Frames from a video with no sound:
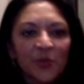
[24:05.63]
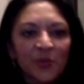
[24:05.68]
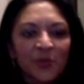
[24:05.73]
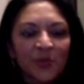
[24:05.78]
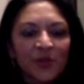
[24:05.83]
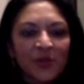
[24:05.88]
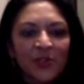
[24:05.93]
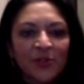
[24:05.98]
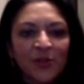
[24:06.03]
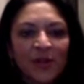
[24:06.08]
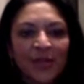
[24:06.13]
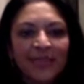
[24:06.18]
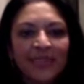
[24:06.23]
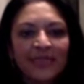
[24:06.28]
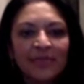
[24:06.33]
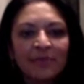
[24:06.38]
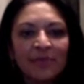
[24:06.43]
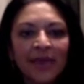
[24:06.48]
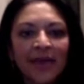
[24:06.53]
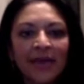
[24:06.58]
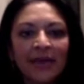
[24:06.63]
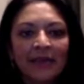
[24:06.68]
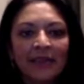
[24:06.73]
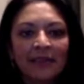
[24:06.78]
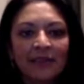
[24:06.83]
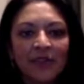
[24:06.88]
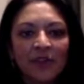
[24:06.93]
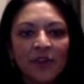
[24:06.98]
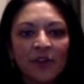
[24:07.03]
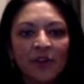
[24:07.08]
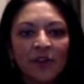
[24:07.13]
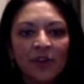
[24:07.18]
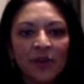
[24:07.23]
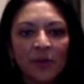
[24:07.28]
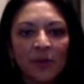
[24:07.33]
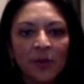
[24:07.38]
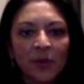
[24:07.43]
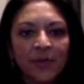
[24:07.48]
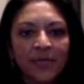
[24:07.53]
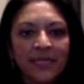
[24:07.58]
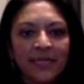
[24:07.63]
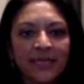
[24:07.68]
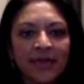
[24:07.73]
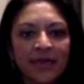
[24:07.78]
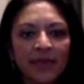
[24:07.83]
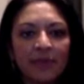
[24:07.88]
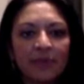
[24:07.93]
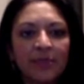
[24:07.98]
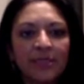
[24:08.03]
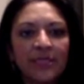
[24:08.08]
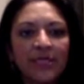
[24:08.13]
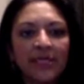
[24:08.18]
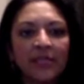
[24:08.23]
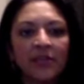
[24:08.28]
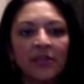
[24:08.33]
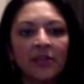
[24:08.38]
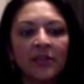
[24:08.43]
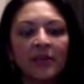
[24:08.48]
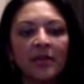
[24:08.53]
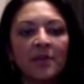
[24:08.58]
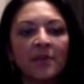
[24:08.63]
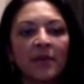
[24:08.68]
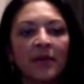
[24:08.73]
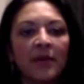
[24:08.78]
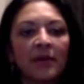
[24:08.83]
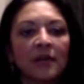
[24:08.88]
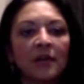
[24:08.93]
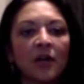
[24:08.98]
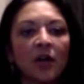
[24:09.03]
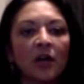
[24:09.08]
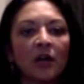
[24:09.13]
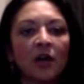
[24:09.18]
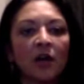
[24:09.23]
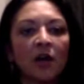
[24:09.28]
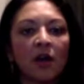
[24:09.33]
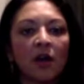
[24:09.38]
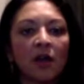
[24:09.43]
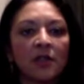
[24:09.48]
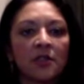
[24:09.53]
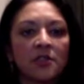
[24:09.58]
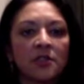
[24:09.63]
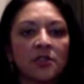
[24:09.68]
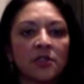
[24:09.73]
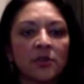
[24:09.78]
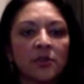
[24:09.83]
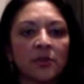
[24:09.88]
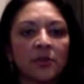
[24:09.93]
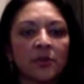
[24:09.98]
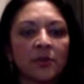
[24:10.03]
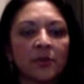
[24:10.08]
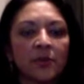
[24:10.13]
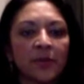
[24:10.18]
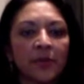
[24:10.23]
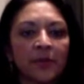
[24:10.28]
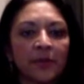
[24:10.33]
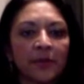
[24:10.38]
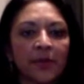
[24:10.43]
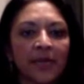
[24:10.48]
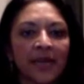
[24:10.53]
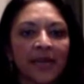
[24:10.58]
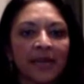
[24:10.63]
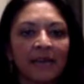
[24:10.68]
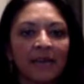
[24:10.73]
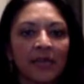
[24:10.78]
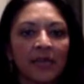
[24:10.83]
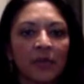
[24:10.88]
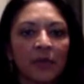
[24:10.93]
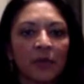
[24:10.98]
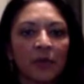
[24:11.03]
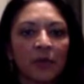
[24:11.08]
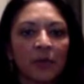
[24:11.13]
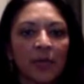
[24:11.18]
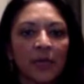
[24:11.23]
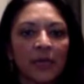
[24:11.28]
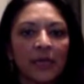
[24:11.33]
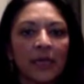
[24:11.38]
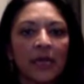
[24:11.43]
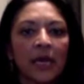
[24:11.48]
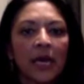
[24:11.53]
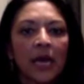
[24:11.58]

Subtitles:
the direct impact of COVID on women's health, particularly among long haulers who appear to be heavily women.